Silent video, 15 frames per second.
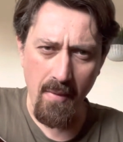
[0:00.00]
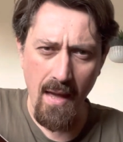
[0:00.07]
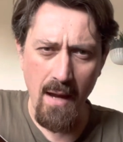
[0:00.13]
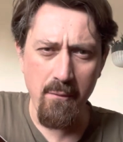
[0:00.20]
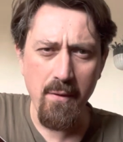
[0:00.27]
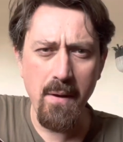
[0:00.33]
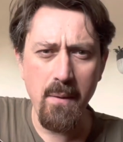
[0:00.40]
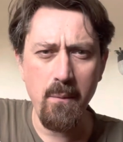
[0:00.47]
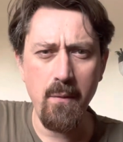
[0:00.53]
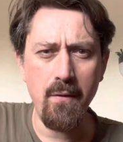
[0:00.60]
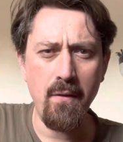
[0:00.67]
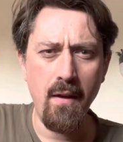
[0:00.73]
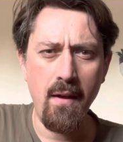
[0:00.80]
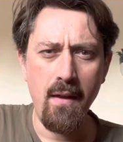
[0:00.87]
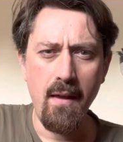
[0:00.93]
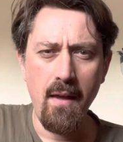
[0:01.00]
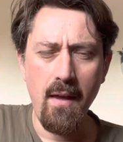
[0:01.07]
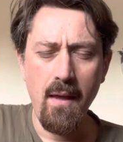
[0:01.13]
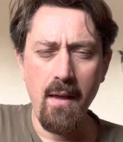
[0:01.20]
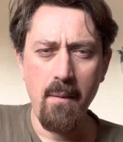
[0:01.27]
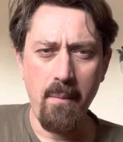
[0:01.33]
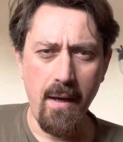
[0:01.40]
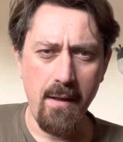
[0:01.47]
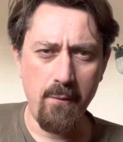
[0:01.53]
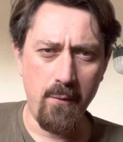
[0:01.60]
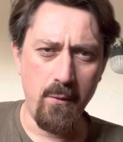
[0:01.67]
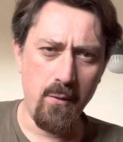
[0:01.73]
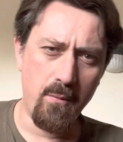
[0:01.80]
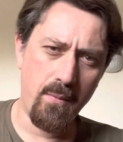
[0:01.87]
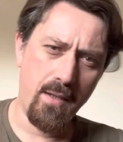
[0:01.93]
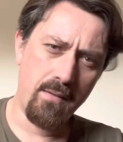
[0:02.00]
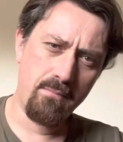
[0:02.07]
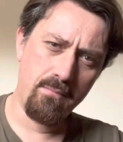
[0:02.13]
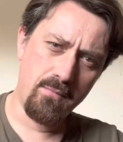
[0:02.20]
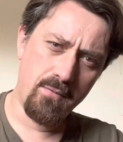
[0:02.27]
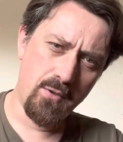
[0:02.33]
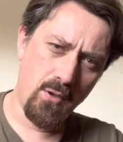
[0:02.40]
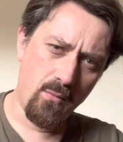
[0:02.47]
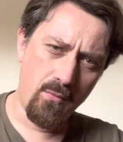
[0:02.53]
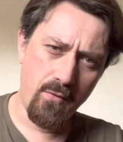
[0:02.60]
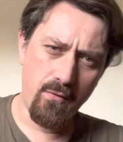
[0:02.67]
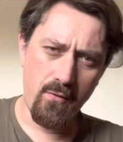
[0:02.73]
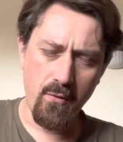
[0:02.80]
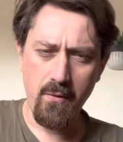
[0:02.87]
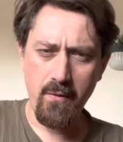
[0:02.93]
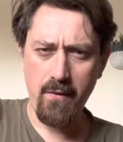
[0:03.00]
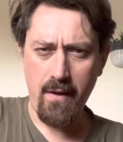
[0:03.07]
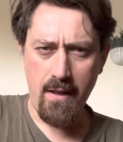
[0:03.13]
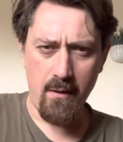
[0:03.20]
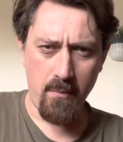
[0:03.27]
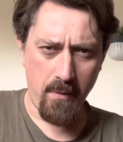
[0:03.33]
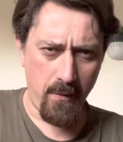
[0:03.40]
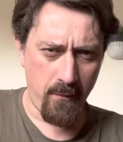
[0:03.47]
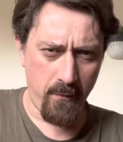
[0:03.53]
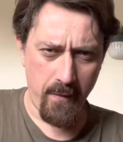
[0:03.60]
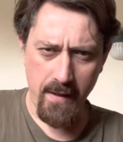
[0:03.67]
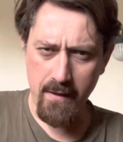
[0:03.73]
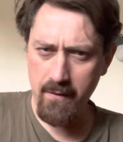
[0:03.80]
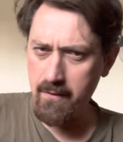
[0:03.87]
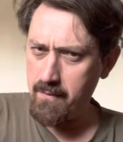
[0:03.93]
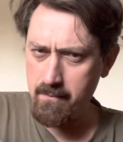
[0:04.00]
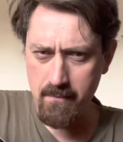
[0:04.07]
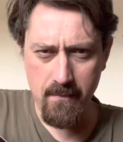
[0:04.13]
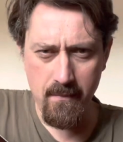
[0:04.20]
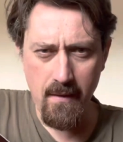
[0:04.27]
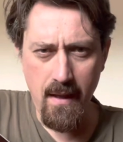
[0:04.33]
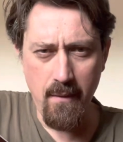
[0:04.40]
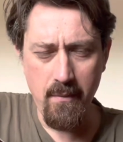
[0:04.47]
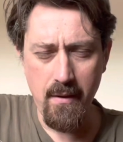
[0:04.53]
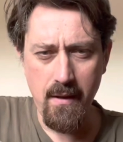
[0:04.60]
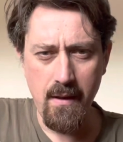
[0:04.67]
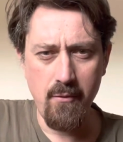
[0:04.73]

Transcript: everything was painful on my shoulders, joints, elbows, fingers, everything.